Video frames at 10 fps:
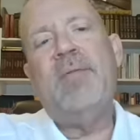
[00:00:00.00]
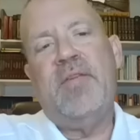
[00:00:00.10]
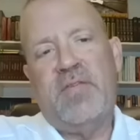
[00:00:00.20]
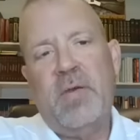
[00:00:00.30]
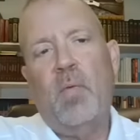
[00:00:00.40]

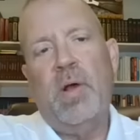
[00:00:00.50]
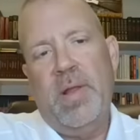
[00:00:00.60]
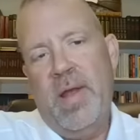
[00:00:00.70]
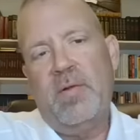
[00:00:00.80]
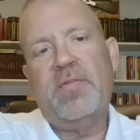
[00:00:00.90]
obviously,
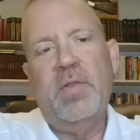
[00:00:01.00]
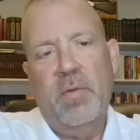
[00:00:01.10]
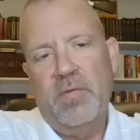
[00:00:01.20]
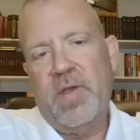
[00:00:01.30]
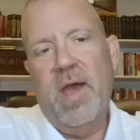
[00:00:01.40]
Will
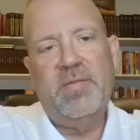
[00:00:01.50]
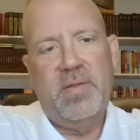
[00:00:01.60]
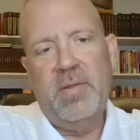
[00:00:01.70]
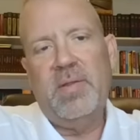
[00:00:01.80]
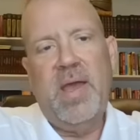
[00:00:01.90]
Anderson, those
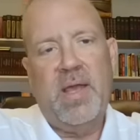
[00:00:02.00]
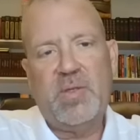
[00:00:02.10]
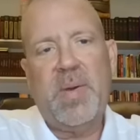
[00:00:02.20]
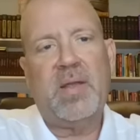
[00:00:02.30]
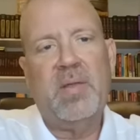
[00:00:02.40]
guys, they
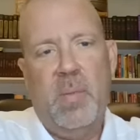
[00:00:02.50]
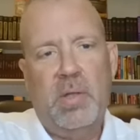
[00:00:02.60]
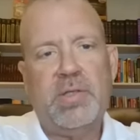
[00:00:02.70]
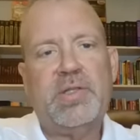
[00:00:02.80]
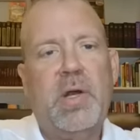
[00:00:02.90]
expect them
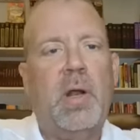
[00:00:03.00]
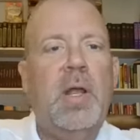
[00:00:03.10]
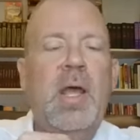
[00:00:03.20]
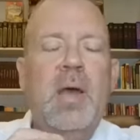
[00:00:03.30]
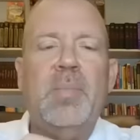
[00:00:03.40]
all to
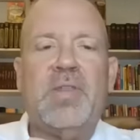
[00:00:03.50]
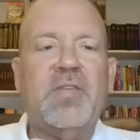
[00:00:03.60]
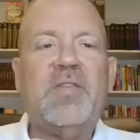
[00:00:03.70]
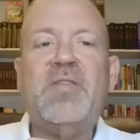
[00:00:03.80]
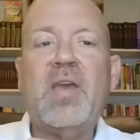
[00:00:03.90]
start. Mm-hmm. But
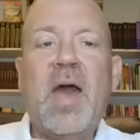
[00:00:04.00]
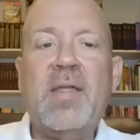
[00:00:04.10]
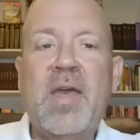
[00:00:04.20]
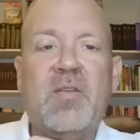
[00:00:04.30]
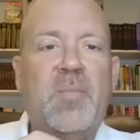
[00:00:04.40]
this is a
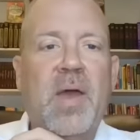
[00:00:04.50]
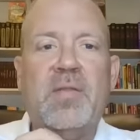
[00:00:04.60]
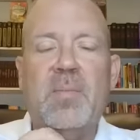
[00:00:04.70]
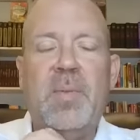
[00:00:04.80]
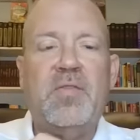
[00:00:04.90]
guy they
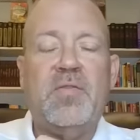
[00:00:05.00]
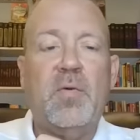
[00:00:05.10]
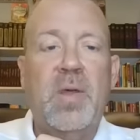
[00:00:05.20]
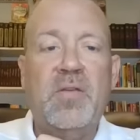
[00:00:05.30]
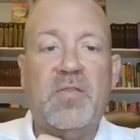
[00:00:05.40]
expect
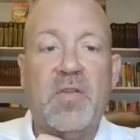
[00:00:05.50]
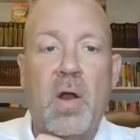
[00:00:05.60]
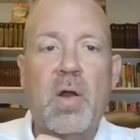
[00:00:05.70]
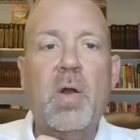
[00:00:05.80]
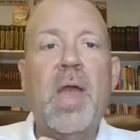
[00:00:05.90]
to be a
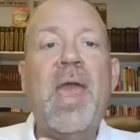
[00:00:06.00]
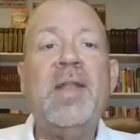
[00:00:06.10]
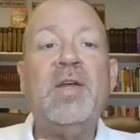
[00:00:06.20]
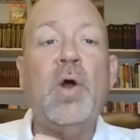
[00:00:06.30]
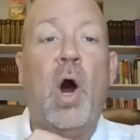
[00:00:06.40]
starter
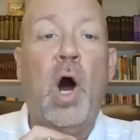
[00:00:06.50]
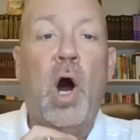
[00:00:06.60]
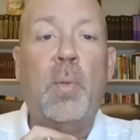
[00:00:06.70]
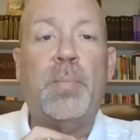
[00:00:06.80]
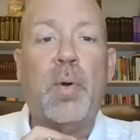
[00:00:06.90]
and an
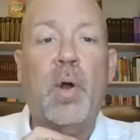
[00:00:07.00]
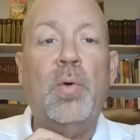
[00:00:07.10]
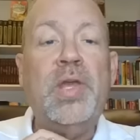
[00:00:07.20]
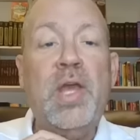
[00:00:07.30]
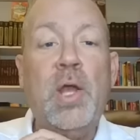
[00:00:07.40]

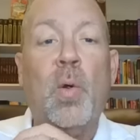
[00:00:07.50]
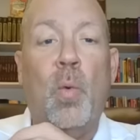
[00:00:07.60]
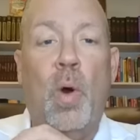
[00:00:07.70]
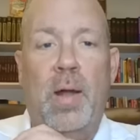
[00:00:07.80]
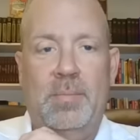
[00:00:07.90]
all-pro year
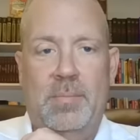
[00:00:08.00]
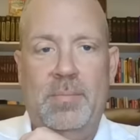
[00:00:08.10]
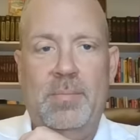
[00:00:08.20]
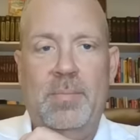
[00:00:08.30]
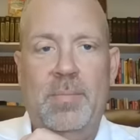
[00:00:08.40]
one.
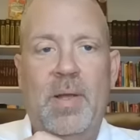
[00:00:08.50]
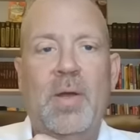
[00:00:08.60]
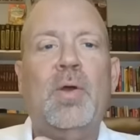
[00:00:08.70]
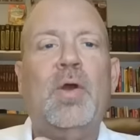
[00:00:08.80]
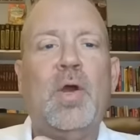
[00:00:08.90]

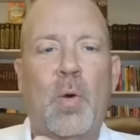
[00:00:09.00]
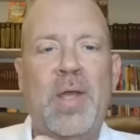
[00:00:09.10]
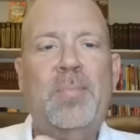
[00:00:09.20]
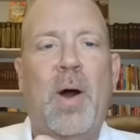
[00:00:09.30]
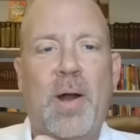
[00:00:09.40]

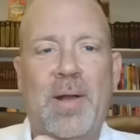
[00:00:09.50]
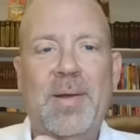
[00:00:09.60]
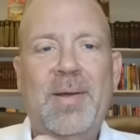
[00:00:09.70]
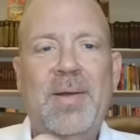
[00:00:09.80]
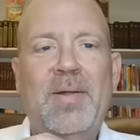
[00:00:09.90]
Cody Mock,
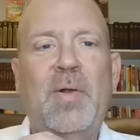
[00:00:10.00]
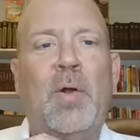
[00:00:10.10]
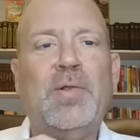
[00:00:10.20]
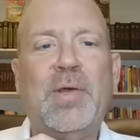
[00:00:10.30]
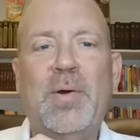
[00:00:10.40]

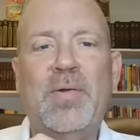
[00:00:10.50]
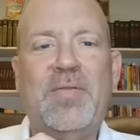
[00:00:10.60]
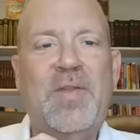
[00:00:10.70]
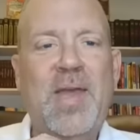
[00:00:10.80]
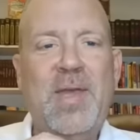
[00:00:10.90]
North Dakota
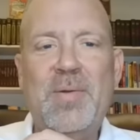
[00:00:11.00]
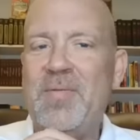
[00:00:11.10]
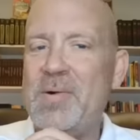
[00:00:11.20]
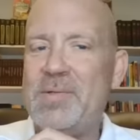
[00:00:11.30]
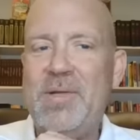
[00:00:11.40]
State
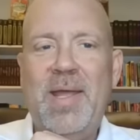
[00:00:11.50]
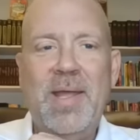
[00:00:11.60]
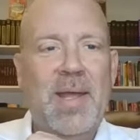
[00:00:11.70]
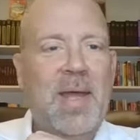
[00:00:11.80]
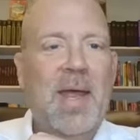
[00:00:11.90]

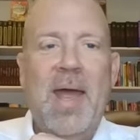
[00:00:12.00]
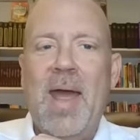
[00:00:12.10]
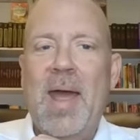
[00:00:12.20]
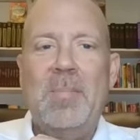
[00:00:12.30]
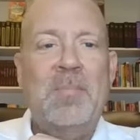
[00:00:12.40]
University.
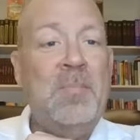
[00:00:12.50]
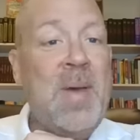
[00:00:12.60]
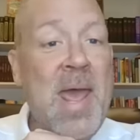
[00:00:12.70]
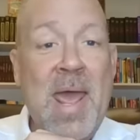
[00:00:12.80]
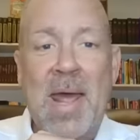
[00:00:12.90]

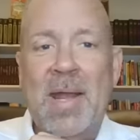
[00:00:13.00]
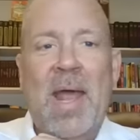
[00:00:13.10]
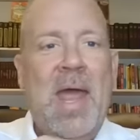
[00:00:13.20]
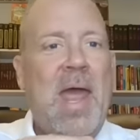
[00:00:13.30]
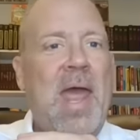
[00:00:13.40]
Man.
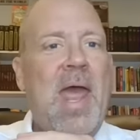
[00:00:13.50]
